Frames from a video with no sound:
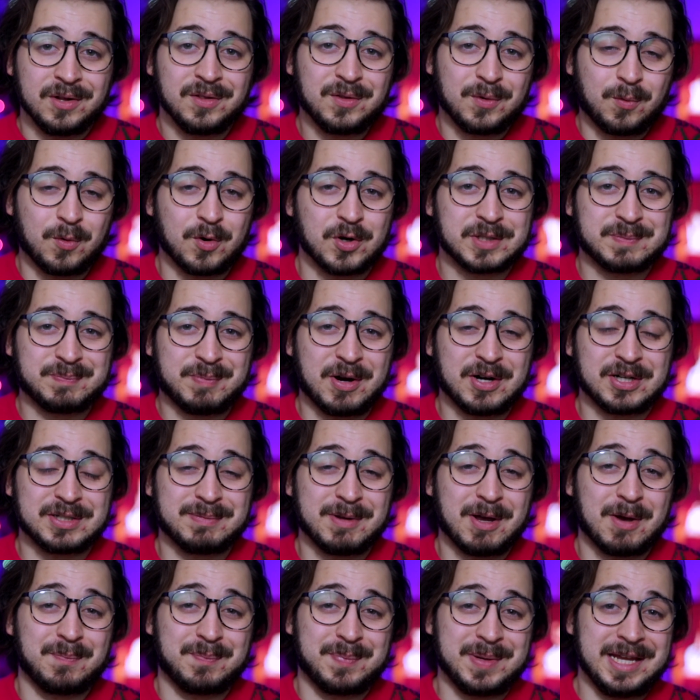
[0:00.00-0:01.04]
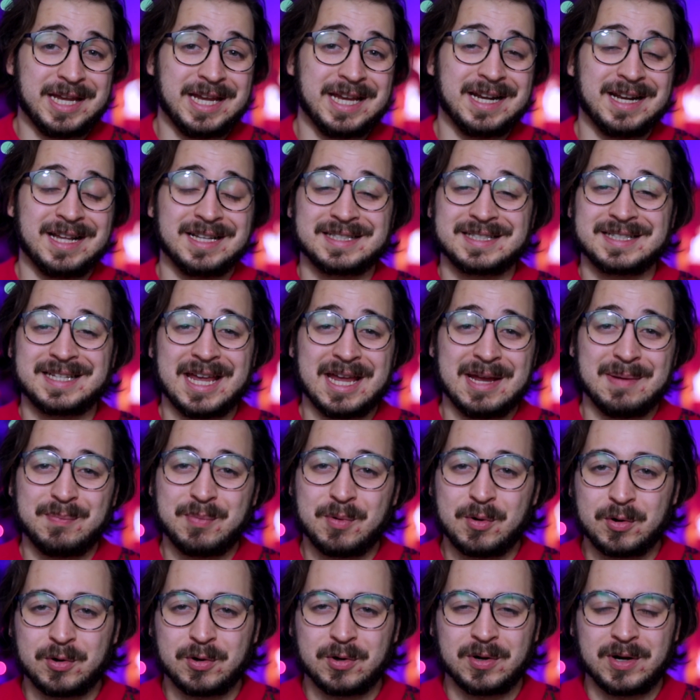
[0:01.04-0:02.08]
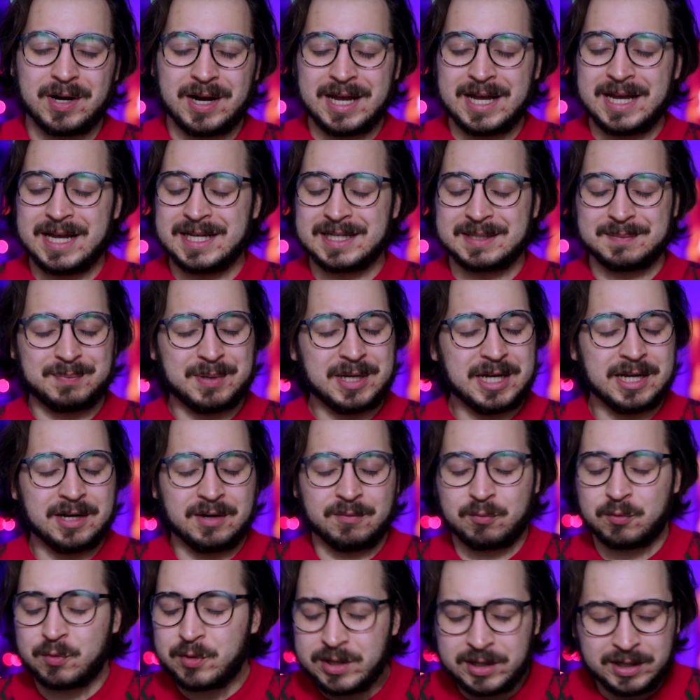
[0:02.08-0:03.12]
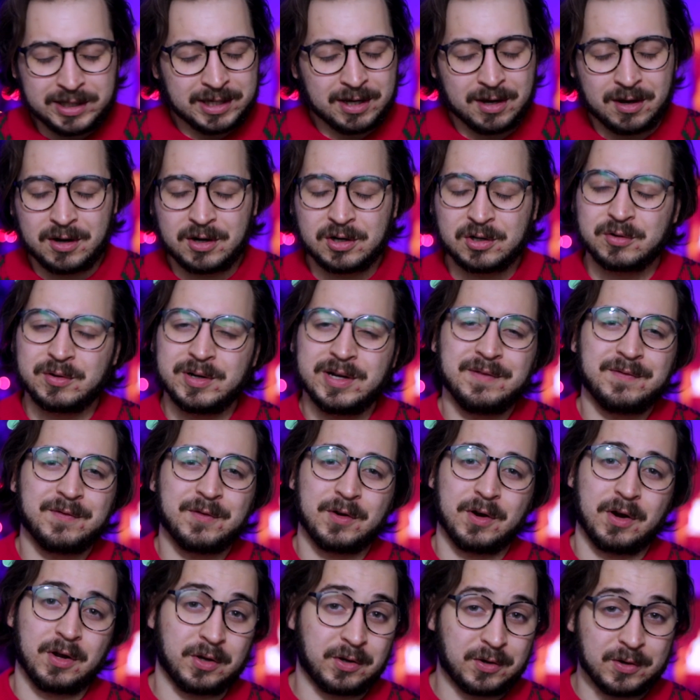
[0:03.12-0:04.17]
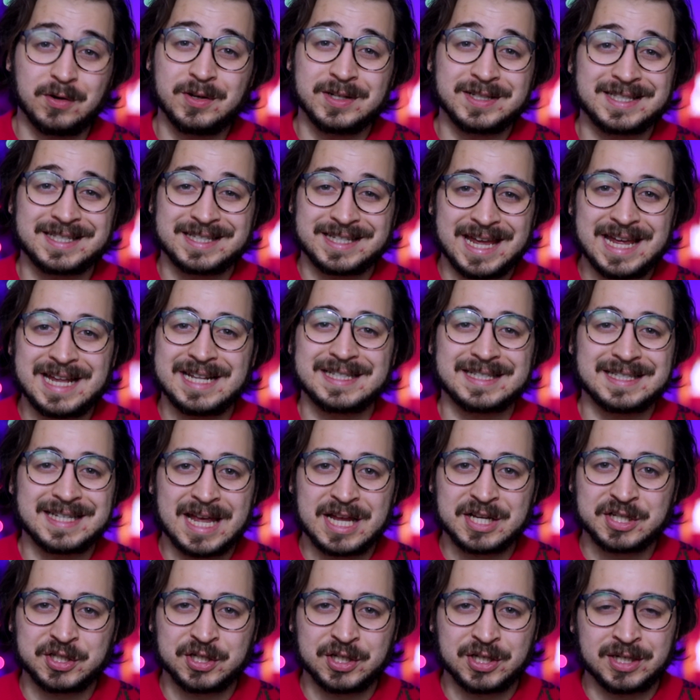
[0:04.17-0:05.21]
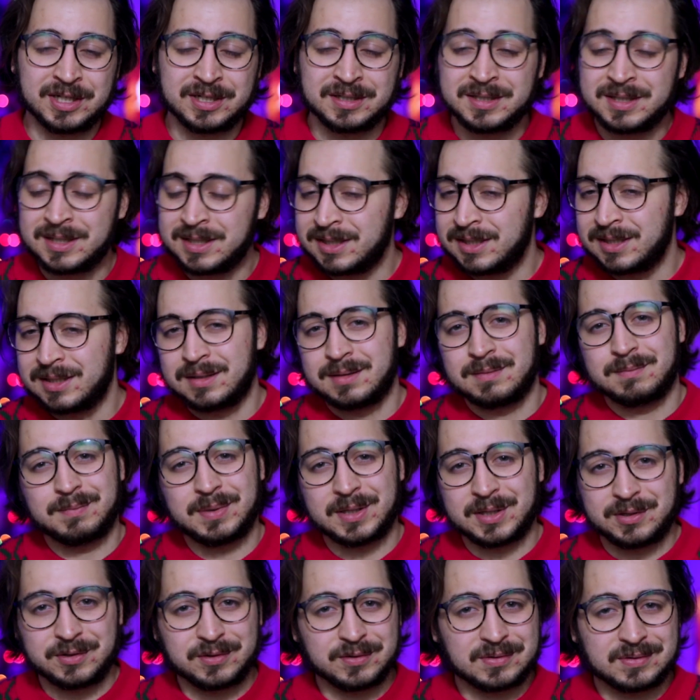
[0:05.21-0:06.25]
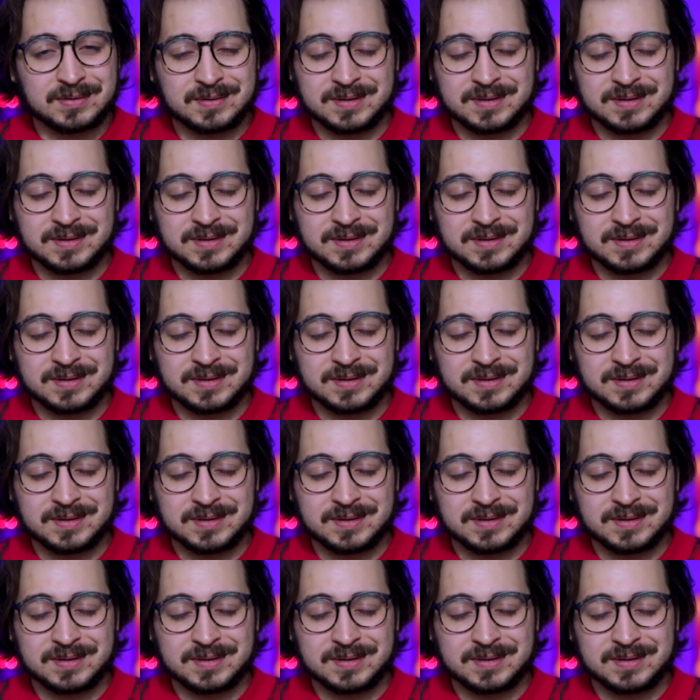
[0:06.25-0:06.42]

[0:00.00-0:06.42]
of the worst parts about being a skateboarder is being really hungry for a good skate session, but there's